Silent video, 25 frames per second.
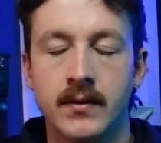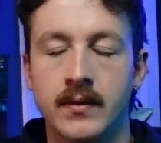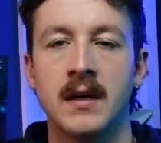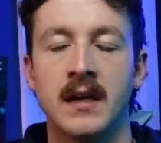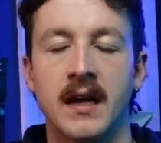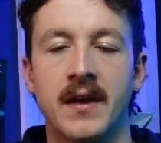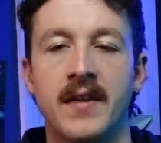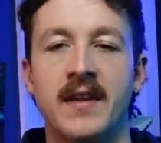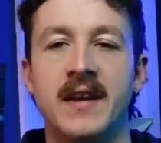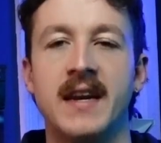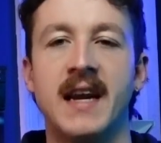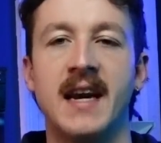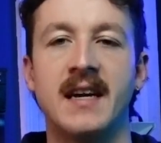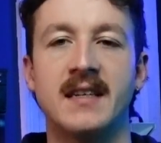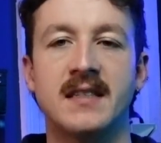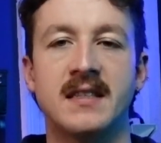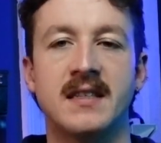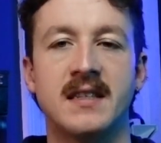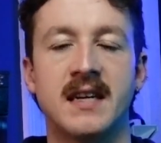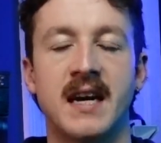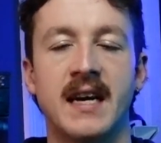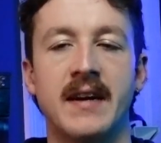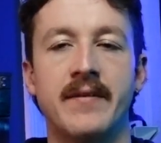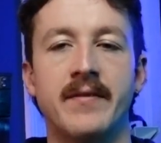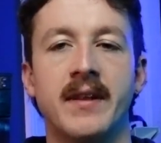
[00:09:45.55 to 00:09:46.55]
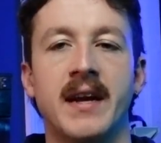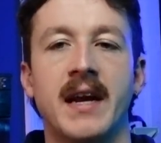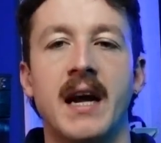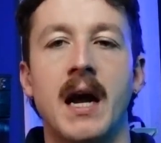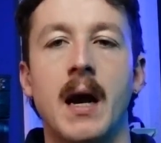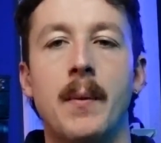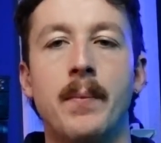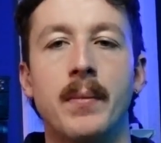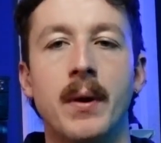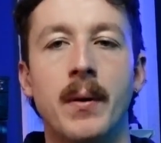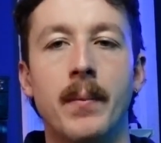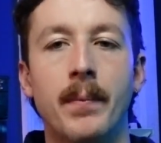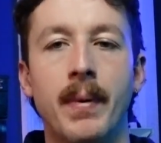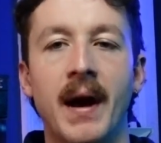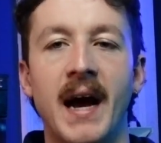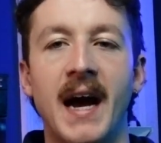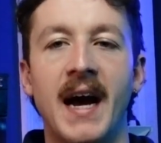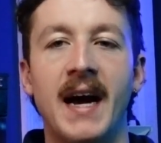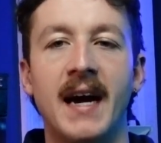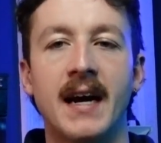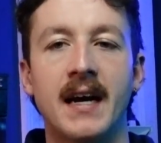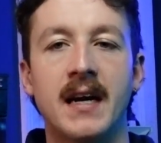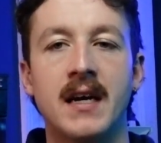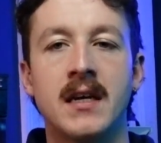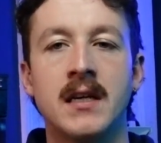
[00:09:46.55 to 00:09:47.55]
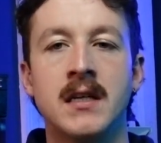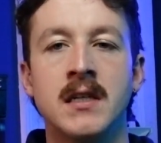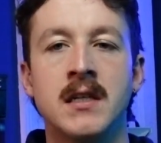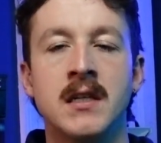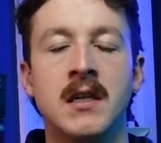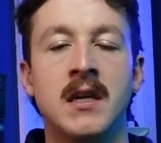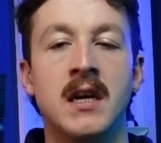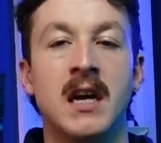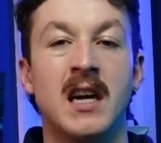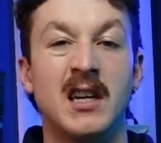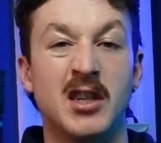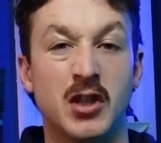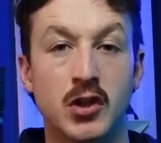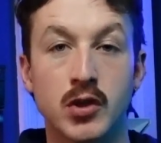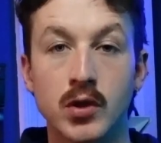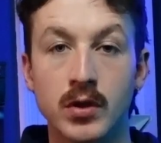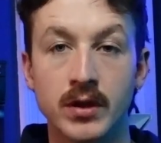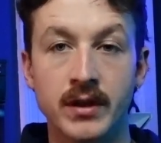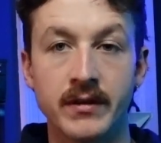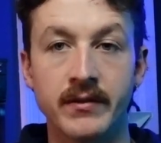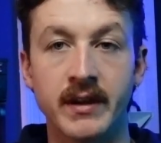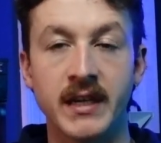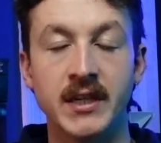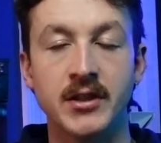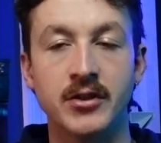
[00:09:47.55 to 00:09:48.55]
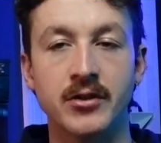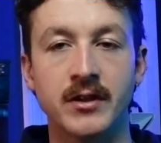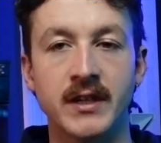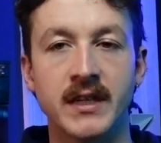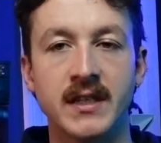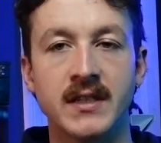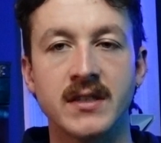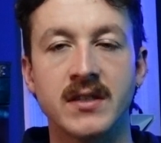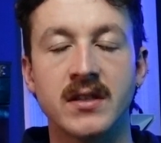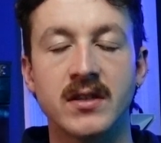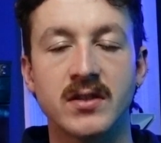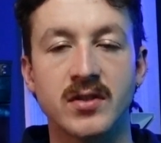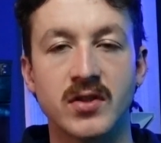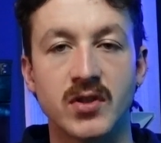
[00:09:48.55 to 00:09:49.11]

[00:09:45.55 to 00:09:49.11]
Okay, the next is kind of like upper back and shoulder injuries.